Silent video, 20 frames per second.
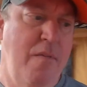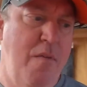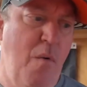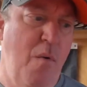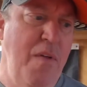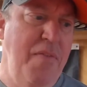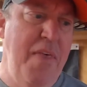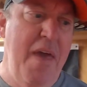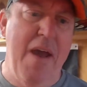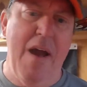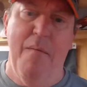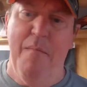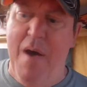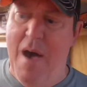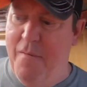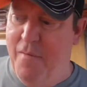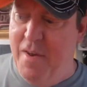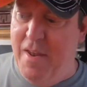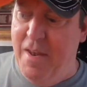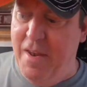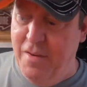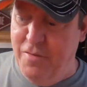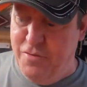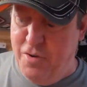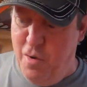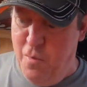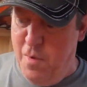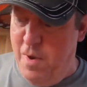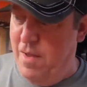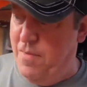the one thing I'm having an
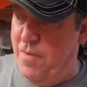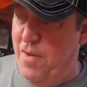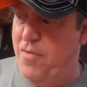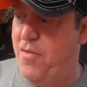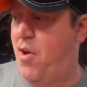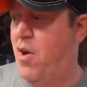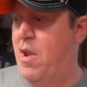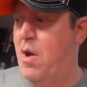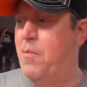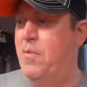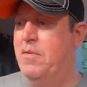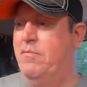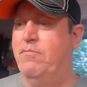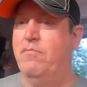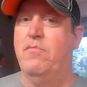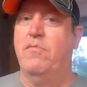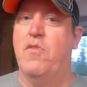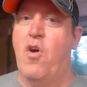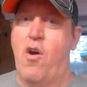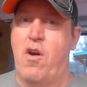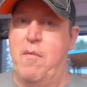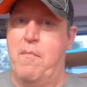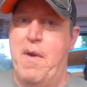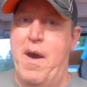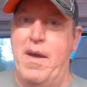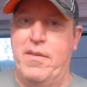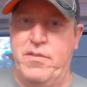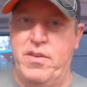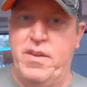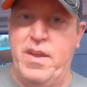issue with, I thought I would talk
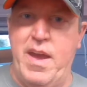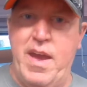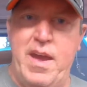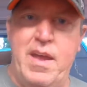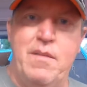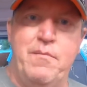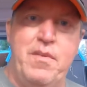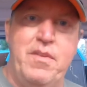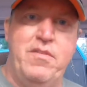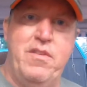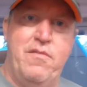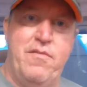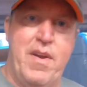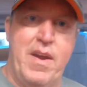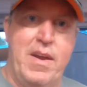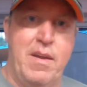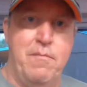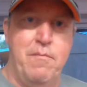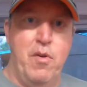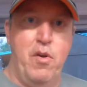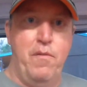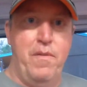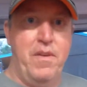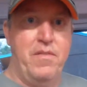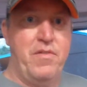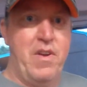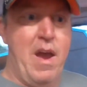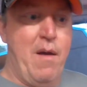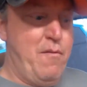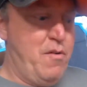about today. Let me see if I can move
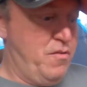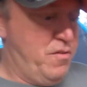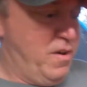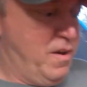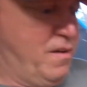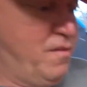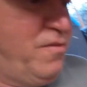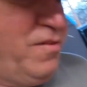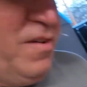this camera so you can